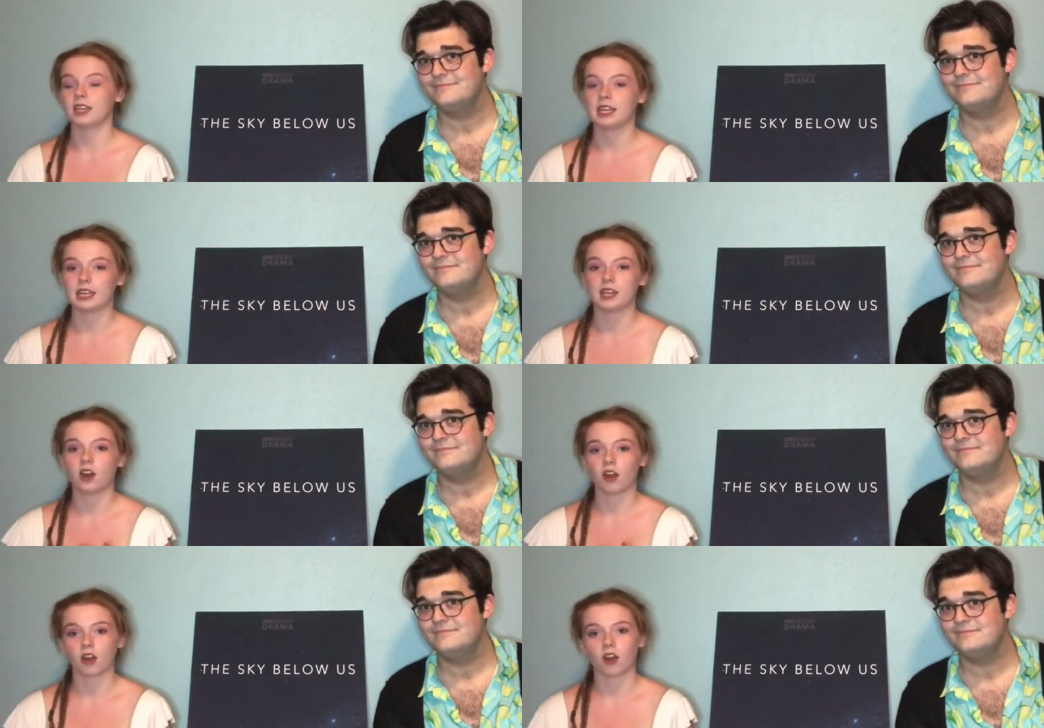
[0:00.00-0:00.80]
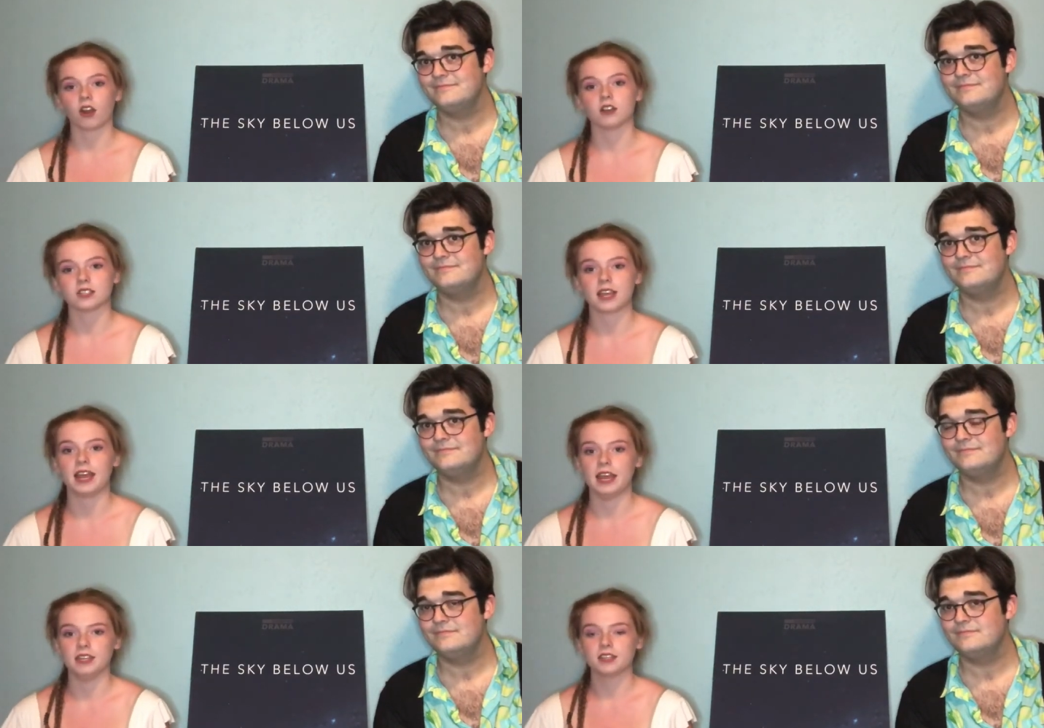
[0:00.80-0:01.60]
Speaker 1: get our art
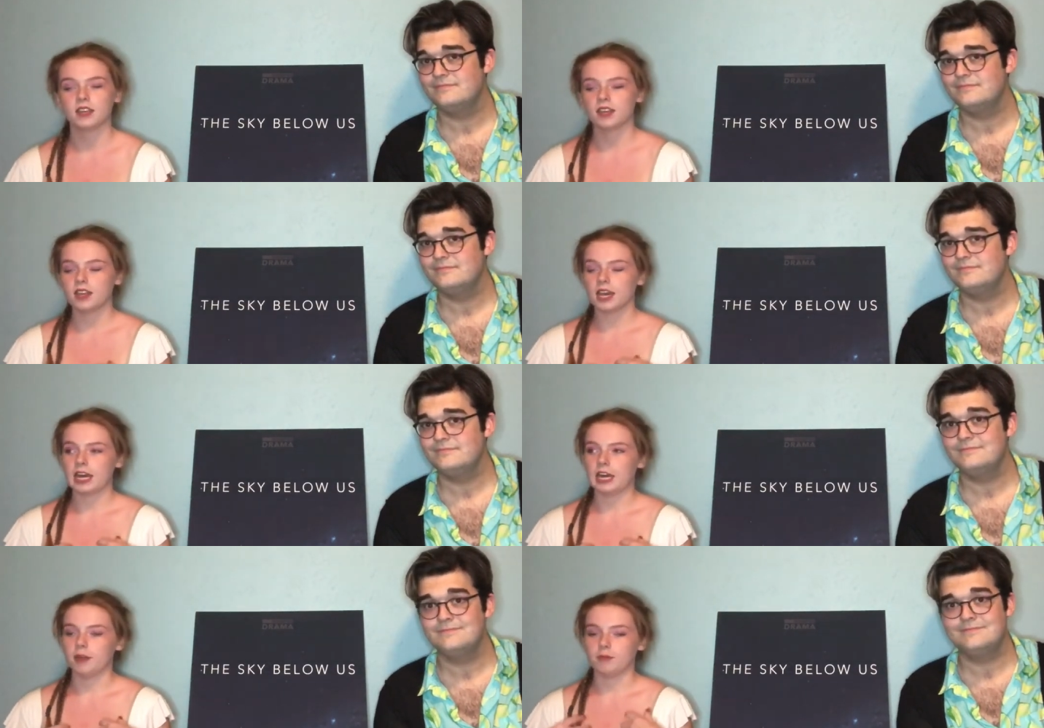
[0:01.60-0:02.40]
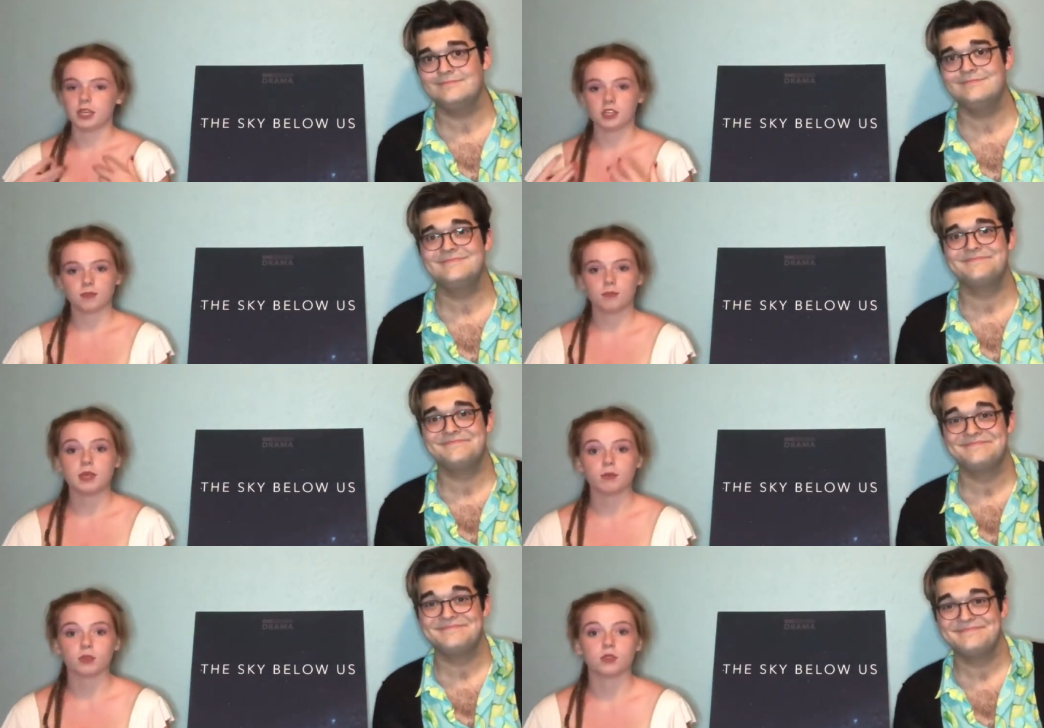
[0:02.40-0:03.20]
and um, get
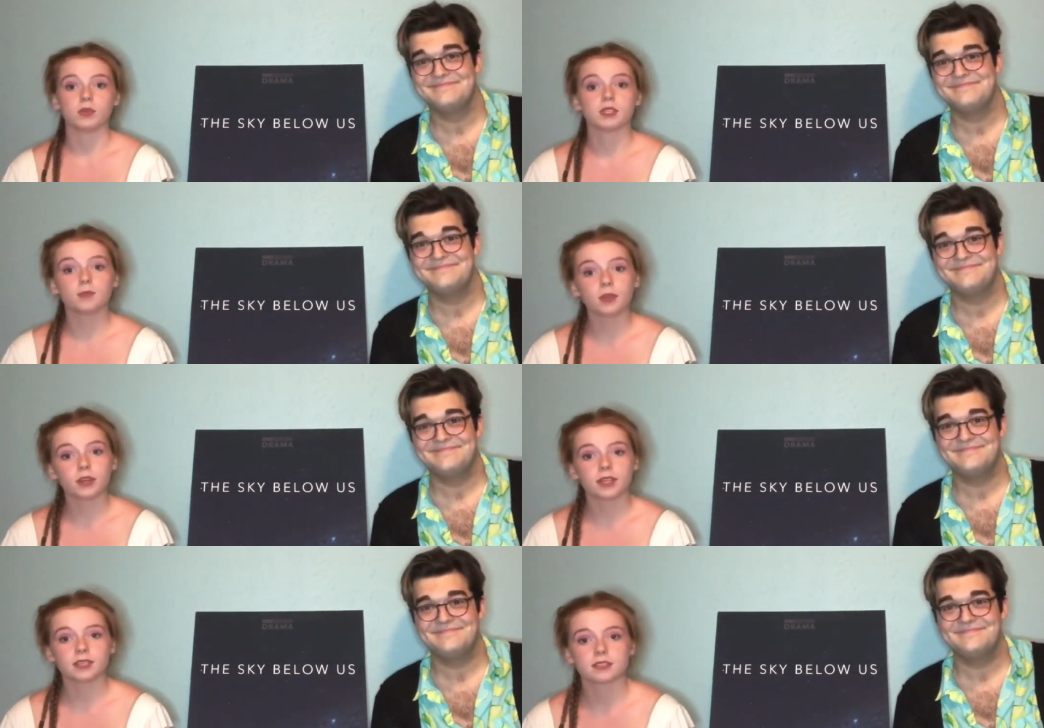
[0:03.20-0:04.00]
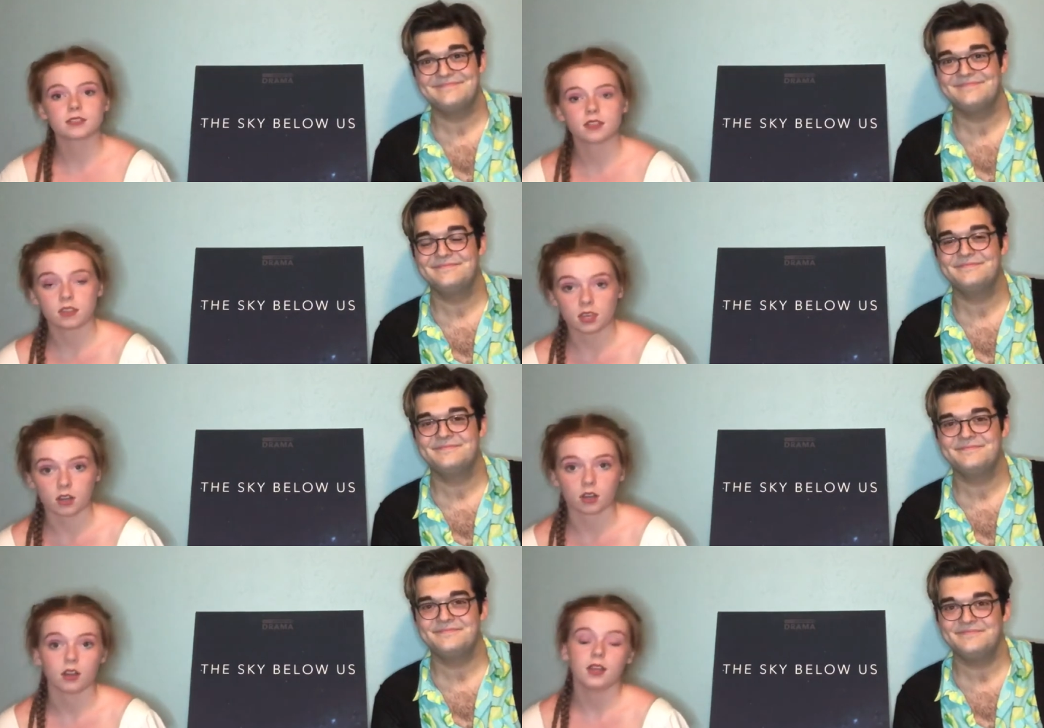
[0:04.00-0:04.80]
people to experience
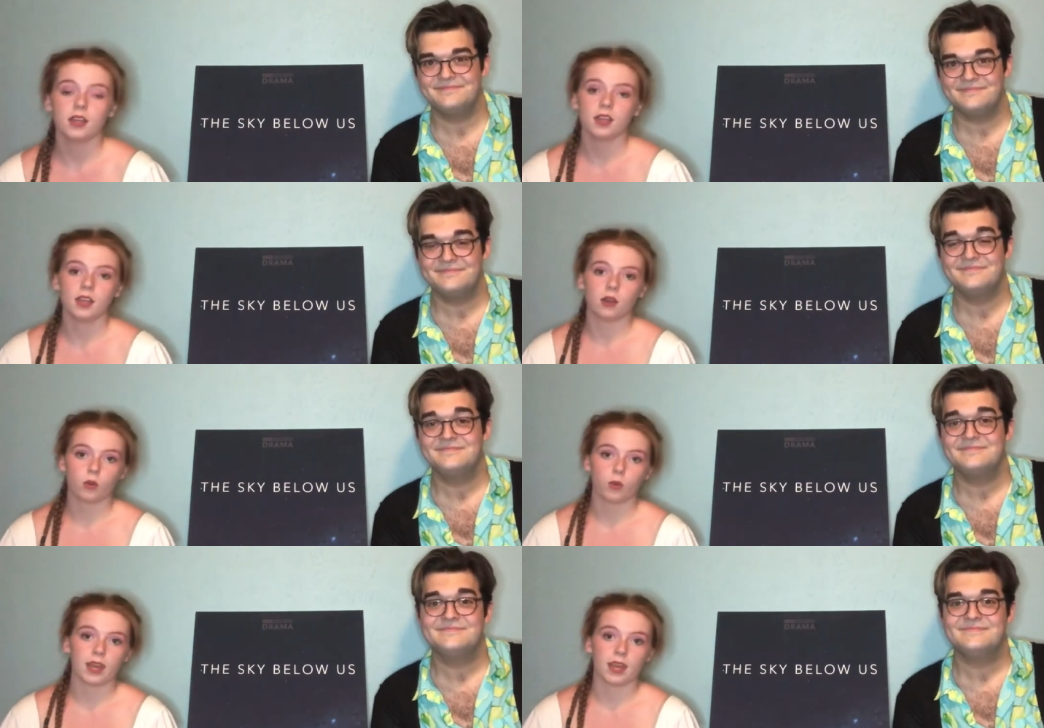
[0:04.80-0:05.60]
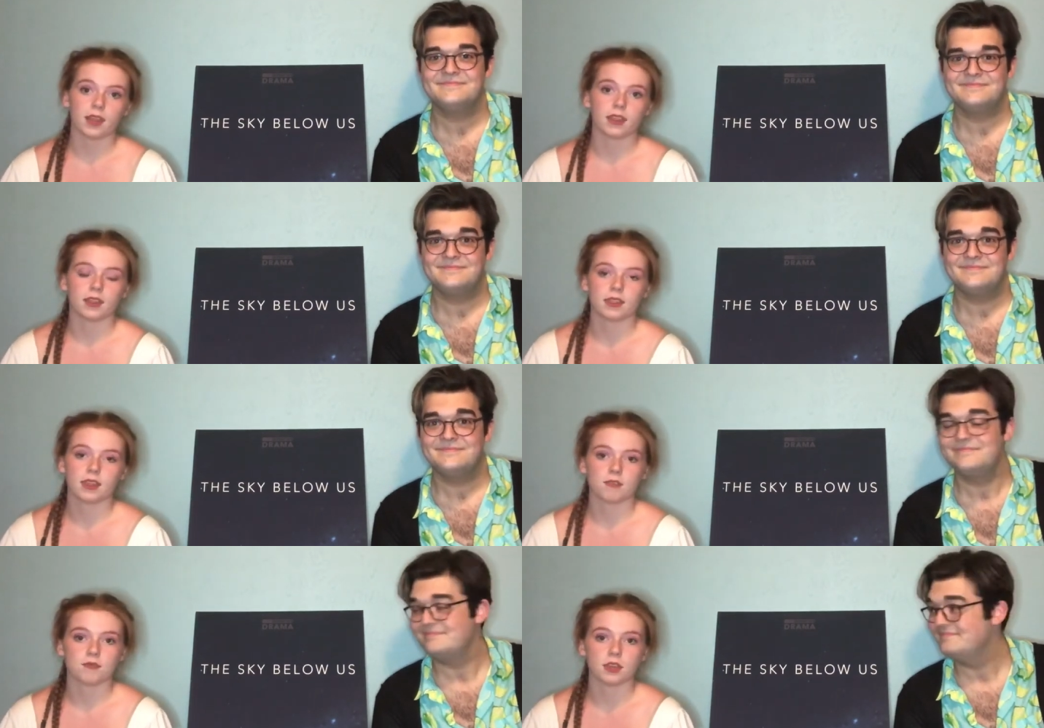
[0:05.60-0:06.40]
theater in a way that
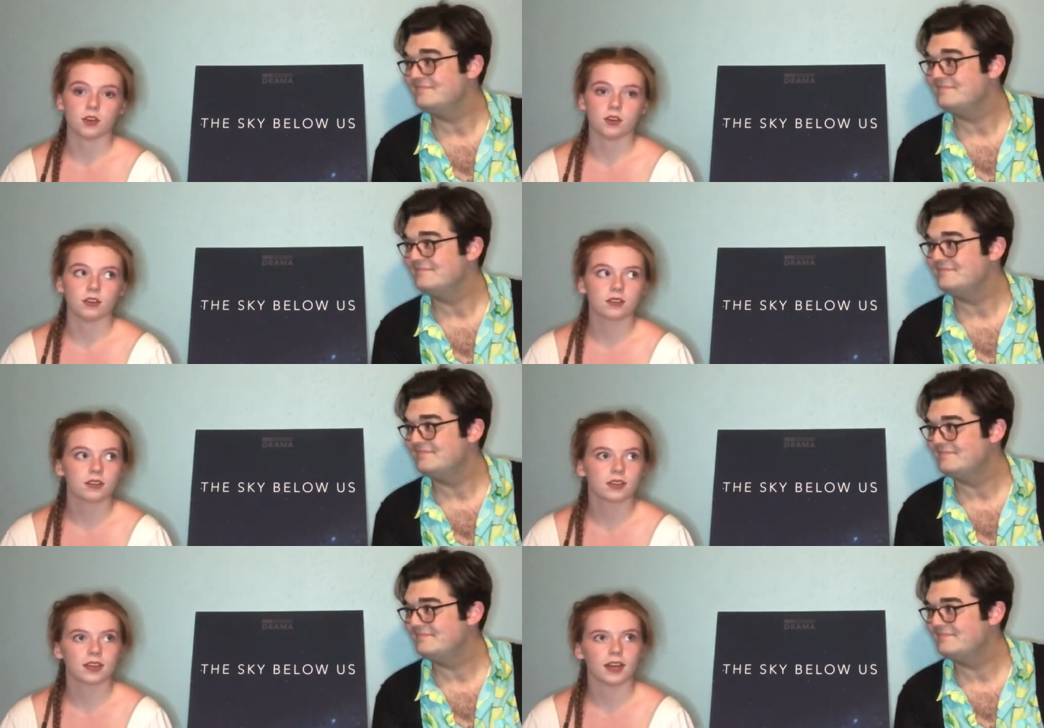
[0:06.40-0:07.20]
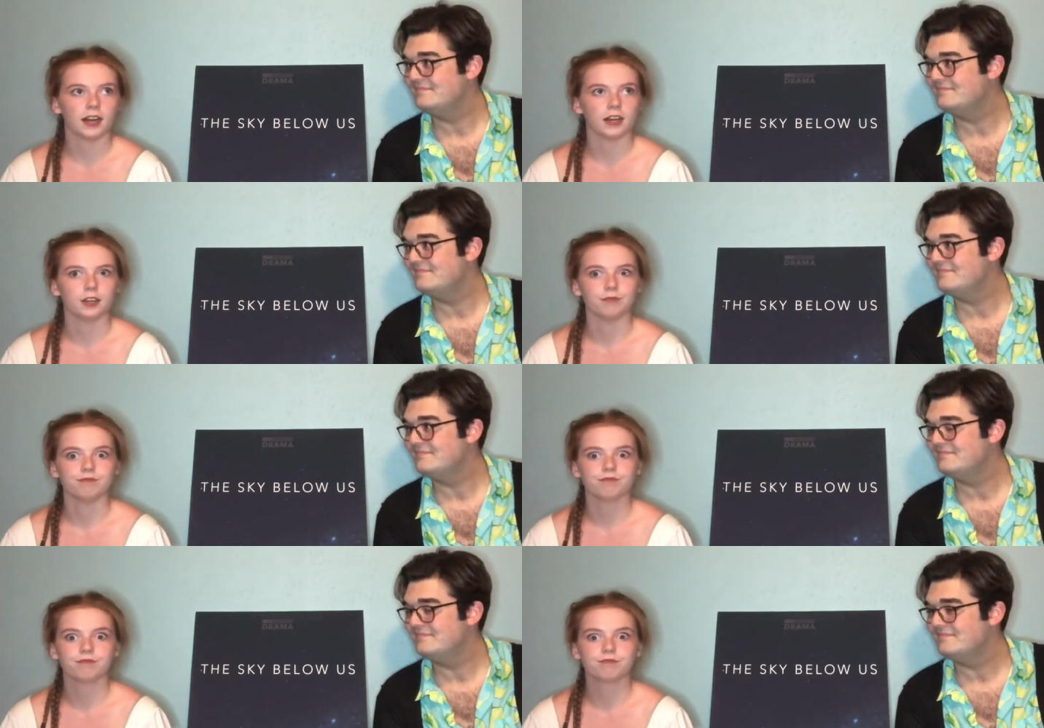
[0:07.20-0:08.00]
they feel um,
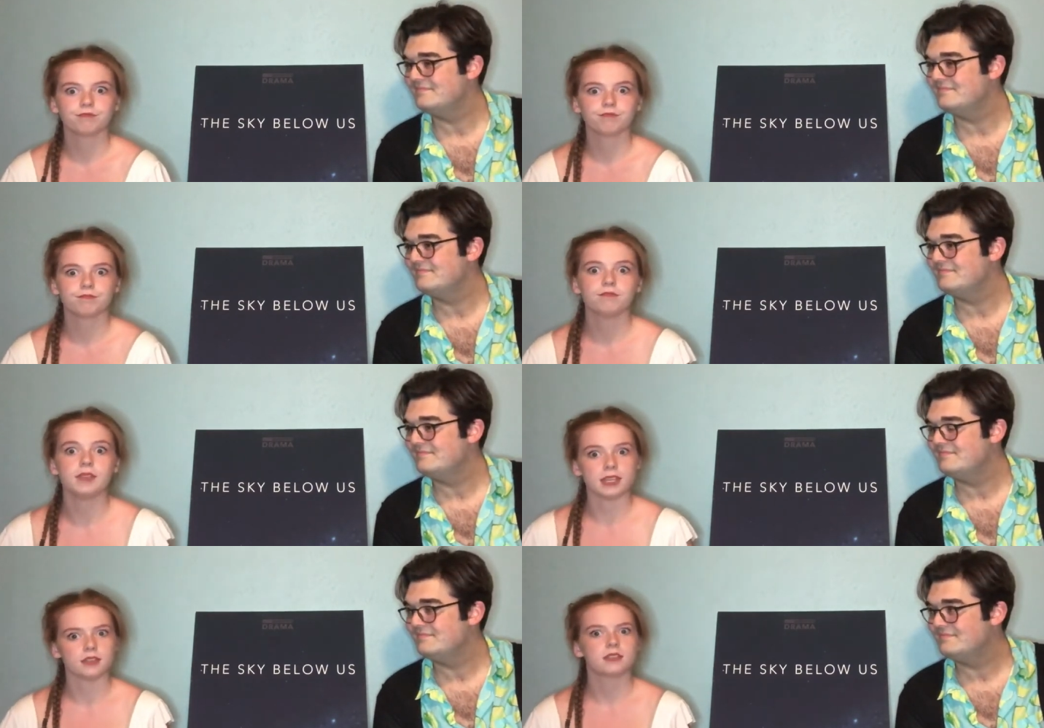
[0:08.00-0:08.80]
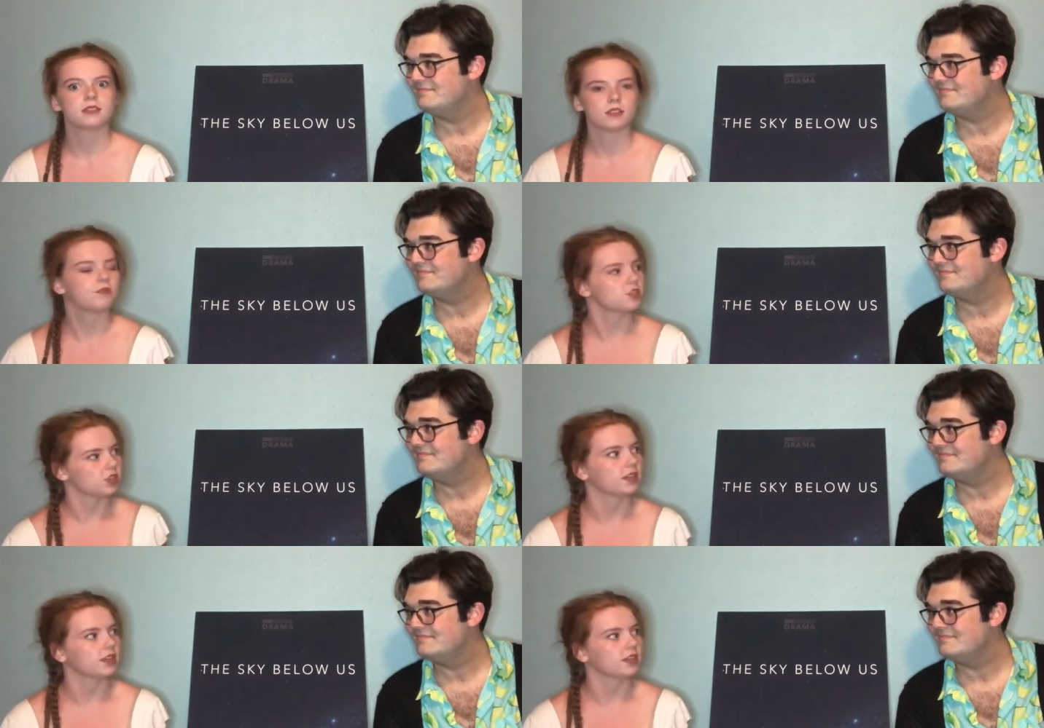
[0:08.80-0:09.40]
is sufficient